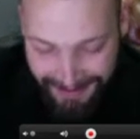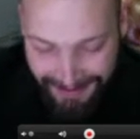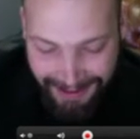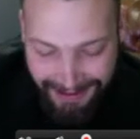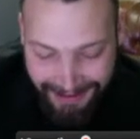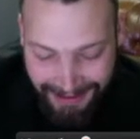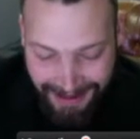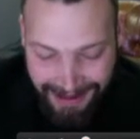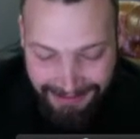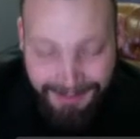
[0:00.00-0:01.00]

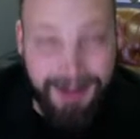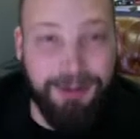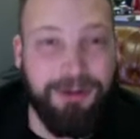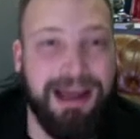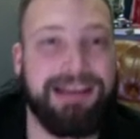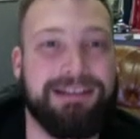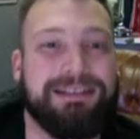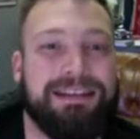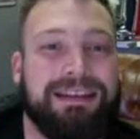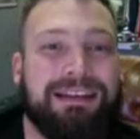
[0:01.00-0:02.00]
I remember when I
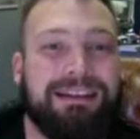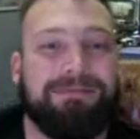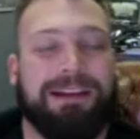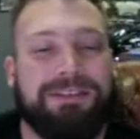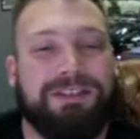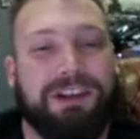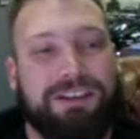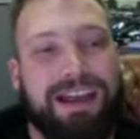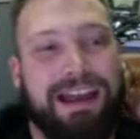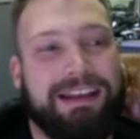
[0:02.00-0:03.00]
used to think when I was younger
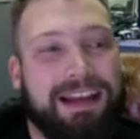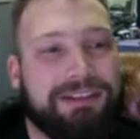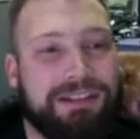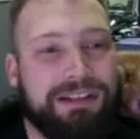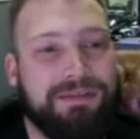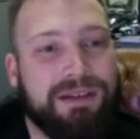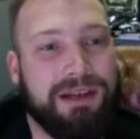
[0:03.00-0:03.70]
that I could actually